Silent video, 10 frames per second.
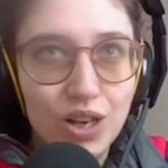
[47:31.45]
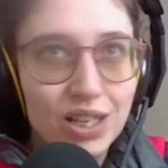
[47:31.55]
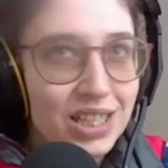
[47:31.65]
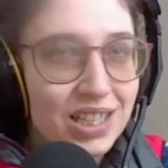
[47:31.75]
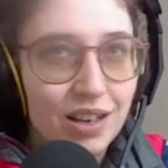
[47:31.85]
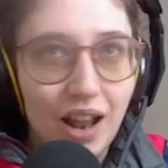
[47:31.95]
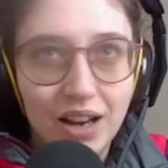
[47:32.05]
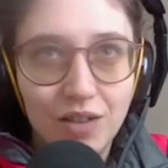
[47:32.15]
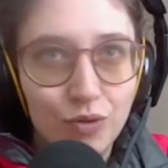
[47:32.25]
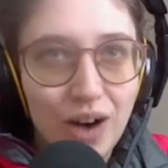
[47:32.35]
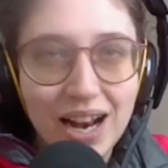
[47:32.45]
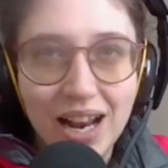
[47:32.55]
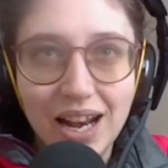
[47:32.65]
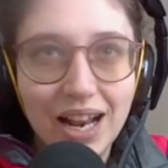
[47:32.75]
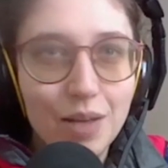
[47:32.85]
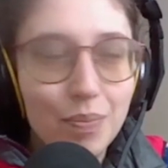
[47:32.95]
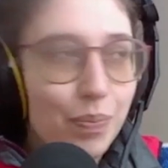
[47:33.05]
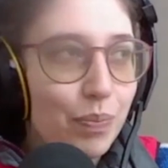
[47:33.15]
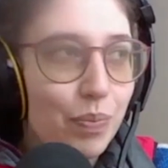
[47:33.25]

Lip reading: it's like wrangling a